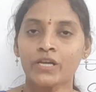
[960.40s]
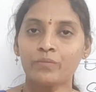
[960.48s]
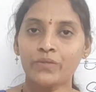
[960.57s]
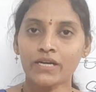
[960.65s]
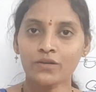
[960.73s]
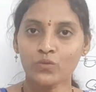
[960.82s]

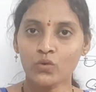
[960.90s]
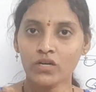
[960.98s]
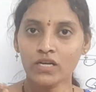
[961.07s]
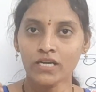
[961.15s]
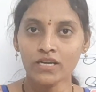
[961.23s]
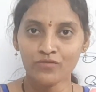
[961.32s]
but
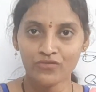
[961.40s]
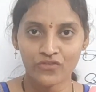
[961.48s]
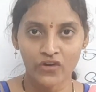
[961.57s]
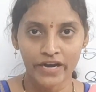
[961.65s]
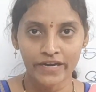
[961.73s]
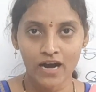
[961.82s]
only
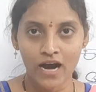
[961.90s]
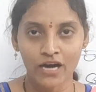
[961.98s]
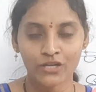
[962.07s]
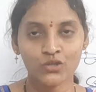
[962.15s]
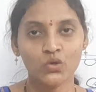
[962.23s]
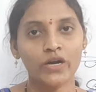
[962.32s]
one
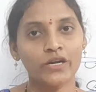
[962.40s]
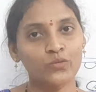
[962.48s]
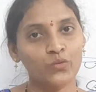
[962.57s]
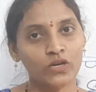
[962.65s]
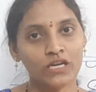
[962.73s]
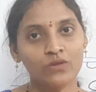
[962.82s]
ortho and
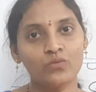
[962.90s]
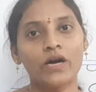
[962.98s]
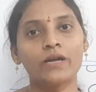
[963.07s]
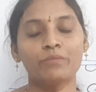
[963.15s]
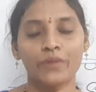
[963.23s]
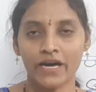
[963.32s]
only
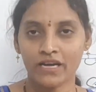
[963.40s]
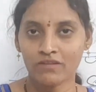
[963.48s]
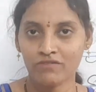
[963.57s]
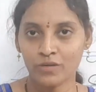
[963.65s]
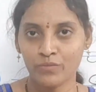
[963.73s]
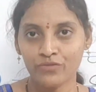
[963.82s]
one para
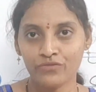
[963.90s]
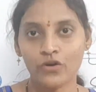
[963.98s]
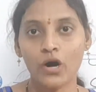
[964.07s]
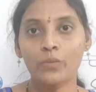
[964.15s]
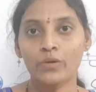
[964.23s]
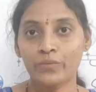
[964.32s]
will be
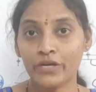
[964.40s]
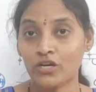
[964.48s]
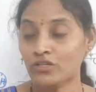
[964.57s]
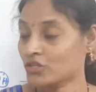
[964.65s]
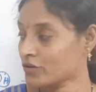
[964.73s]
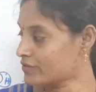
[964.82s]
formed
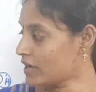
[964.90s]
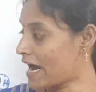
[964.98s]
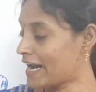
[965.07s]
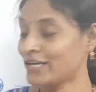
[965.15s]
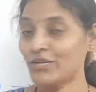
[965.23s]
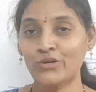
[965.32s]
because of the
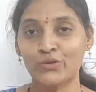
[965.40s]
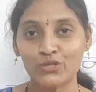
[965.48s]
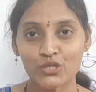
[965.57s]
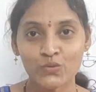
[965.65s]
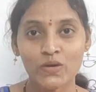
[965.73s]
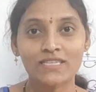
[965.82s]

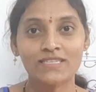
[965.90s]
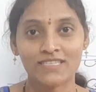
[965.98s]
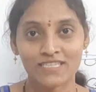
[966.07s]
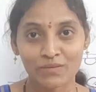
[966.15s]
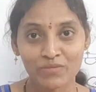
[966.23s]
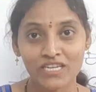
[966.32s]
unusual
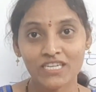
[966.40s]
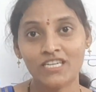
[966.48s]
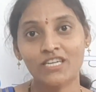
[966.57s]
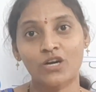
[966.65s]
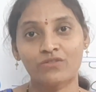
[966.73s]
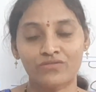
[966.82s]

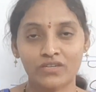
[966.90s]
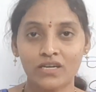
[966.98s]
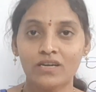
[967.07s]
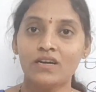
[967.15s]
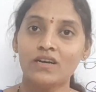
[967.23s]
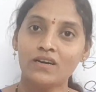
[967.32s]
stability of
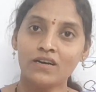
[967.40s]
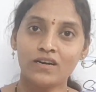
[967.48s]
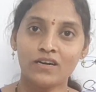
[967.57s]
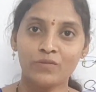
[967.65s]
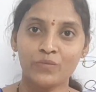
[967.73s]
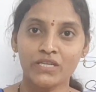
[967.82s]

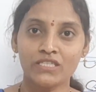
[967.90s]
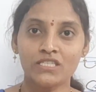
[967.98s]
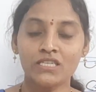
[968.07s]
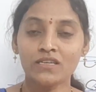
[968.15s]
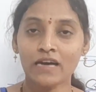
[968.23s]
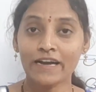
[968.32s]

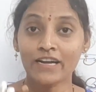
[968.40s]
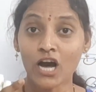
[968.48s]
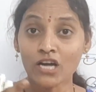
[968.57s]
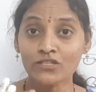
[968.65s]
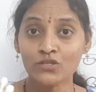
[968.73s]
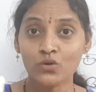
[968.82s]
benzene, and
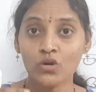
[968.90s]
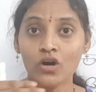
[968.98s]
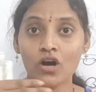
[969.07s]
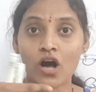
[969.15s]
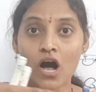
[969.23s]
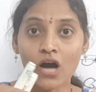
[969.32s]
also
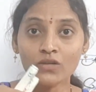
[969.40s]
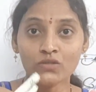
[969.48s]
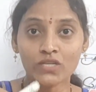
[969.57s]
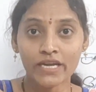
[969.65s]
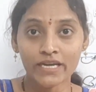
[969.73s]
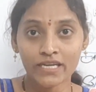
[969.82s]

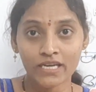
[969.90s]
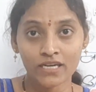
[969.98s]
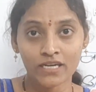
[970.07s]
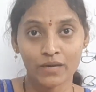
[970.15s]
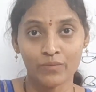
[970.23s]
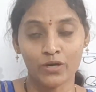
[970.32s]

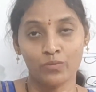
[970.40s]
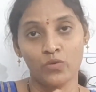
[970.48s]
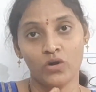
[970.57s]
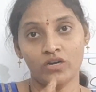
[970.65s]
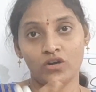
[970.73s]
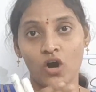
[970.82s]
oscillating double
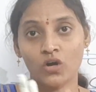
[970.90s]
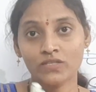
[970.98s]
bond.